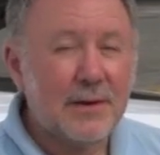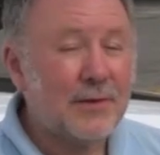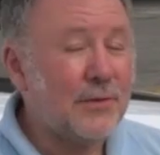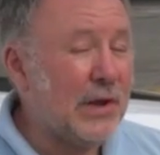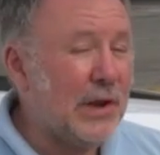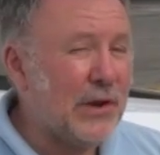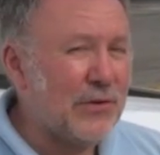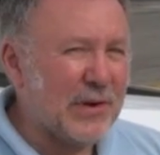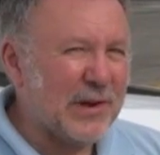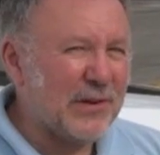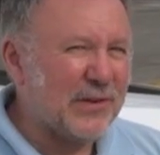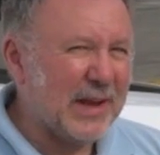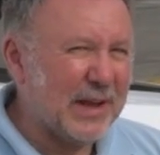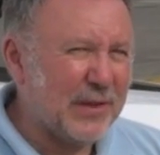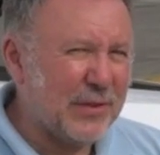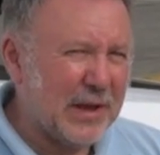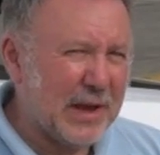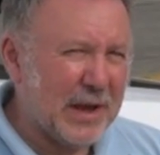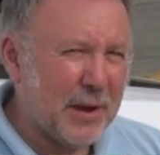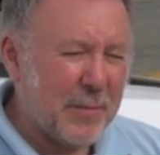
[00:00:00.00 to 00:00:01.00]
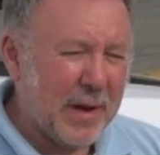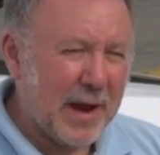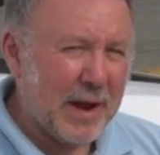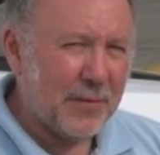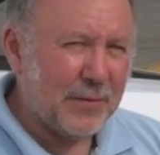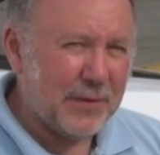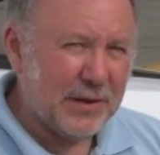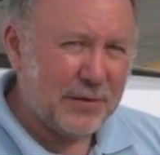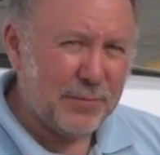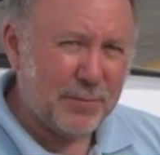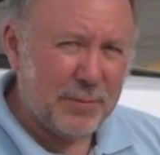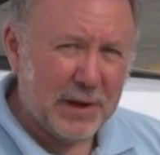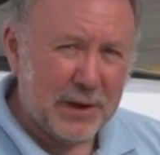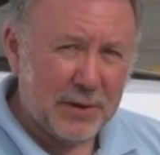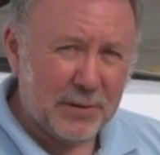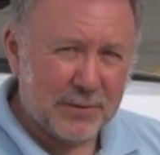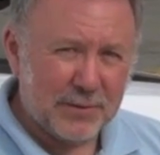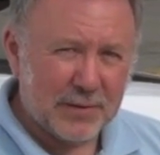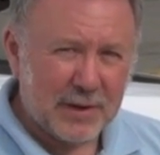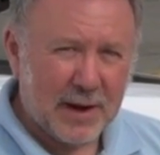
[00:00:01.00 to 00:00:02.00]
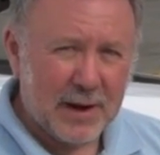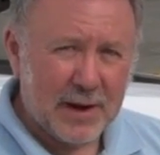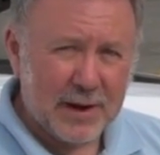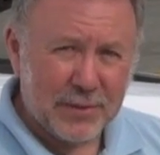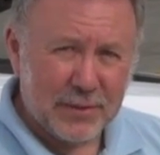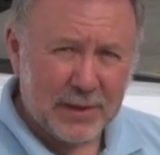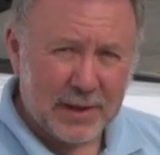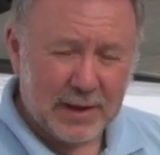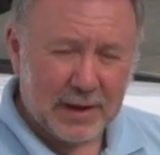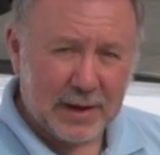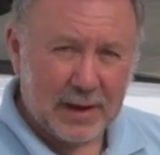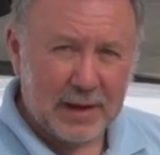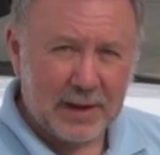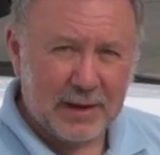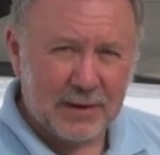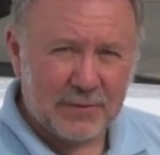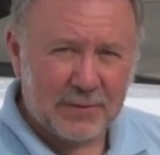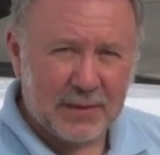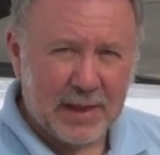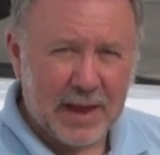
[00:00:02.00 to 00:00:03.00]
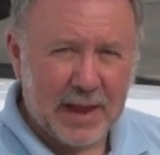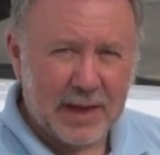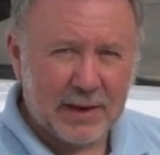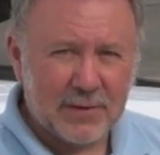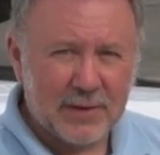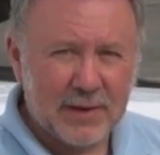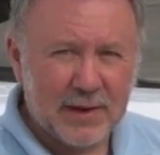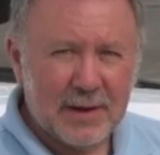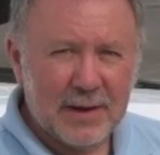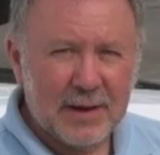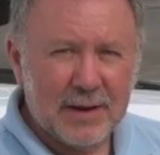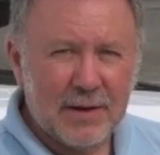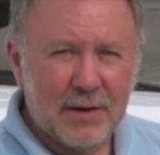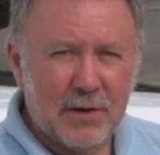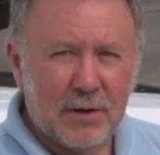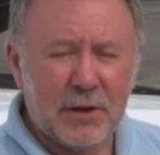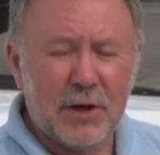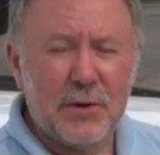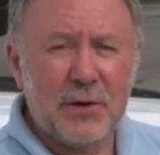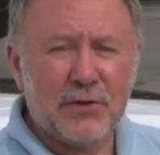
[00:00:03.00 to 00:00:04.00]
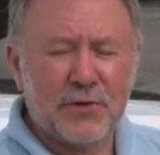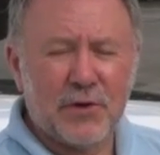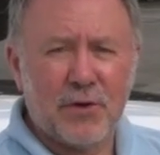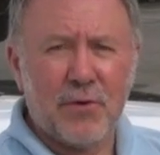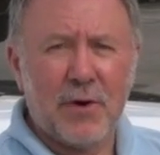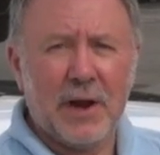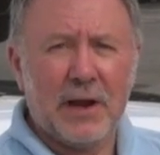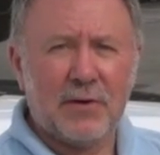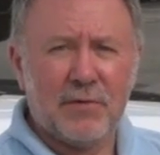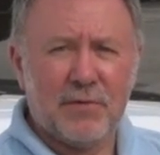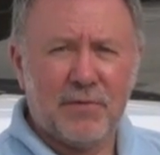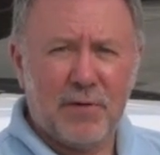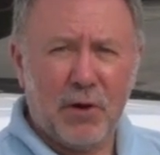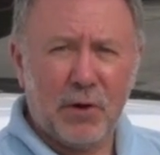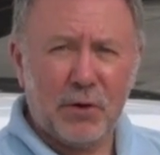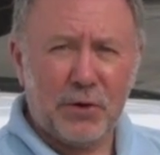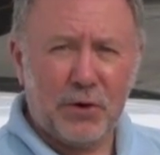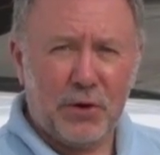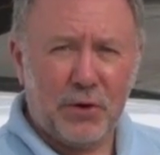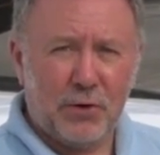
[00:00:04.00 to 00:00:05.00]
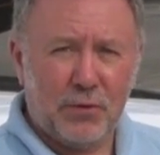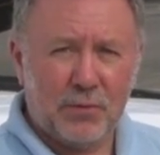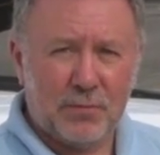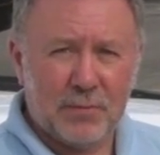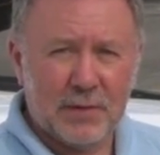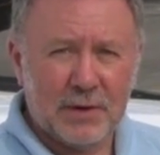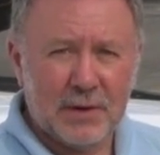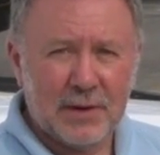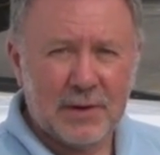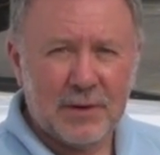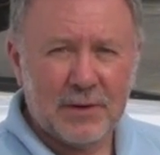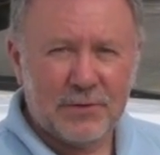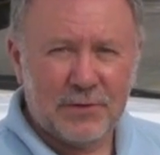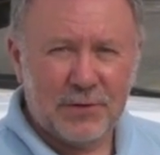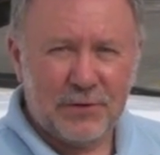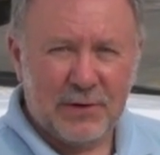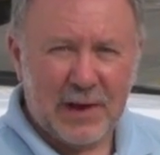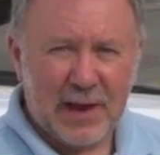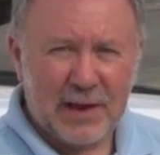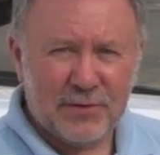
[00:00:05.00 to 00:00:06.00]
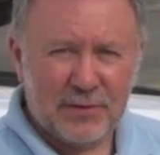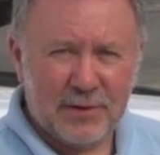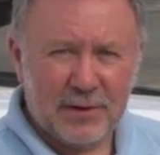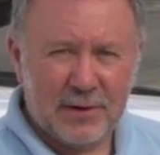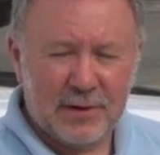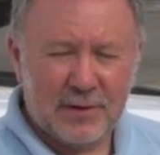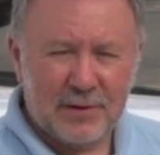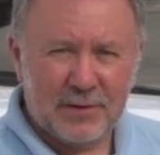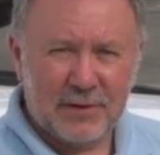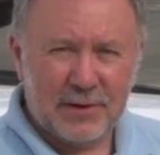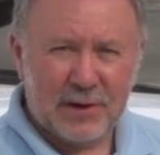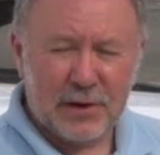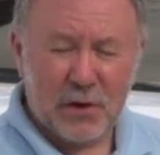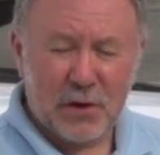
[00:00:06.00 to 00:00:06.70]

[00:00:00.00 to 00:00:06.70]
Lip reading: The interesting thing about this boat, I think, is that although its great volume suggests that it's the